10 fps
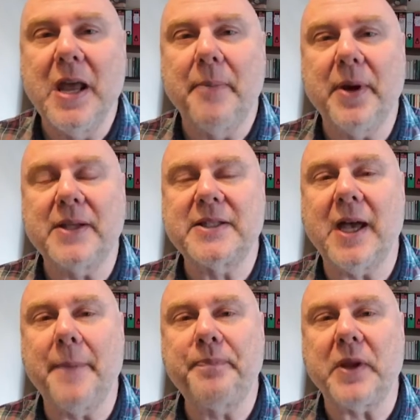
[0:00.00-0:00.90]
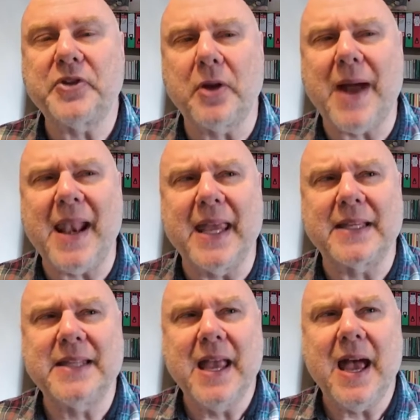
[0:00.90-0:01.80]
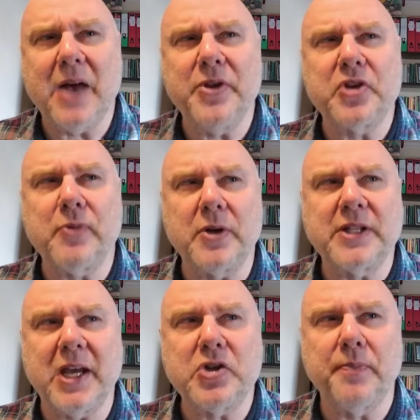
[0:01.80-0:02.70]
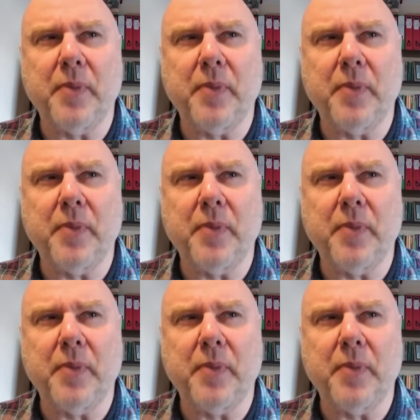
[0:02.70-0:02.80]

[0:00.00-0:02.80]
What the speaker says: But Sir Alex had this rotation